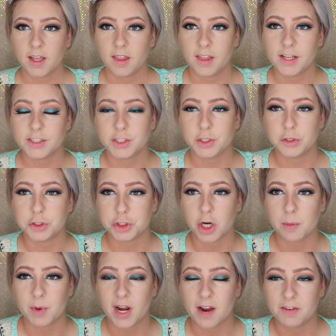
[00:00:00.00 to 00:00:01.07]
Then to
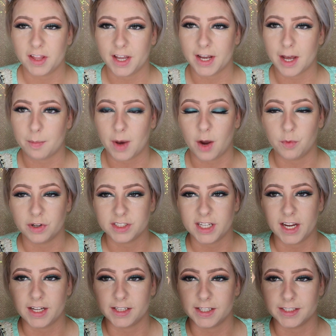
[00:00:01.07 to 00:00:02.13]
sharpen everything up, I will
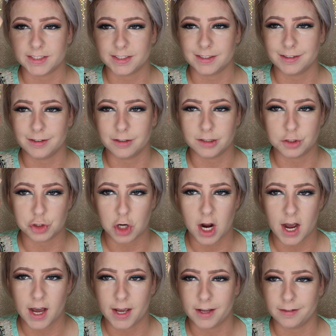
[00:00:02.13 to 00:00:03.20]
take this
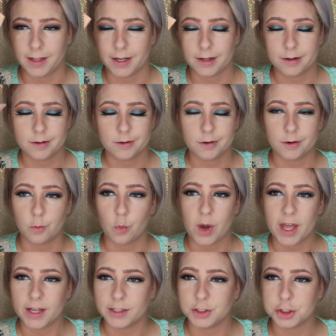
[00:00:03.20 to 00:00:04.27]
dry like
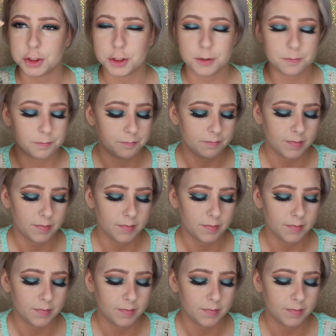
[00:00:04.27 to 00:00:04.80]
wedge